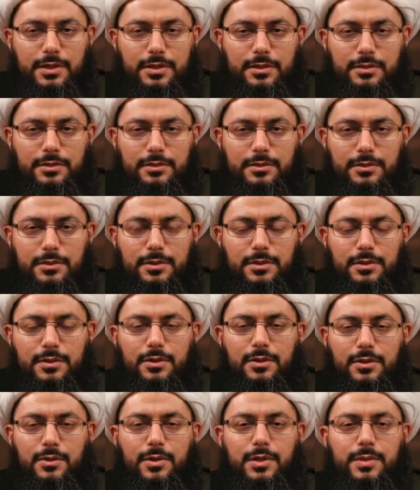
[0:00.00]
It is his
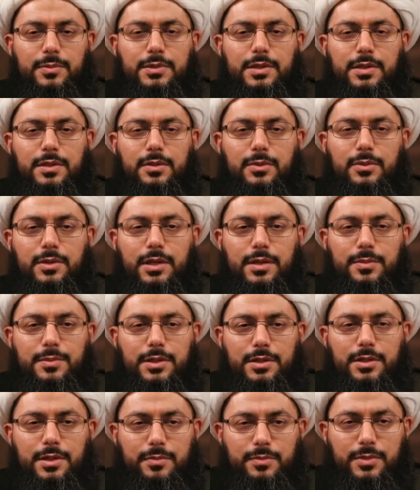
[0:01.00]
duty.
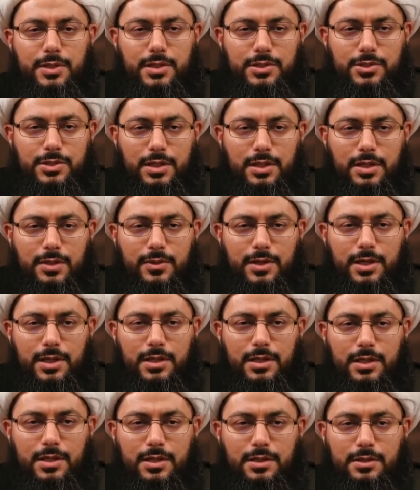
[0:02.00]
He obeys
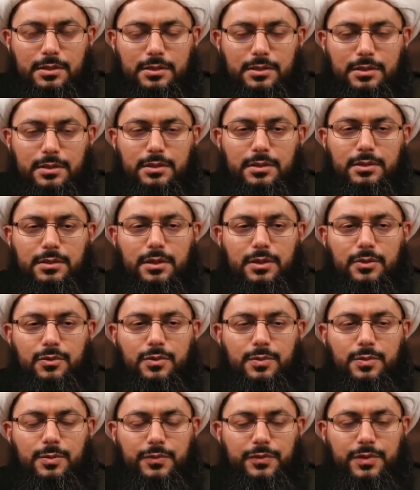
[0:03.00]
Allah and
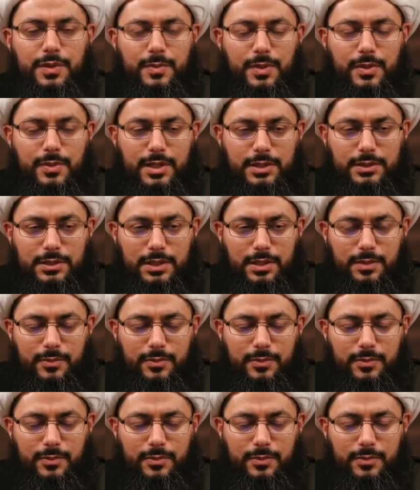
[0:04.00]
he makes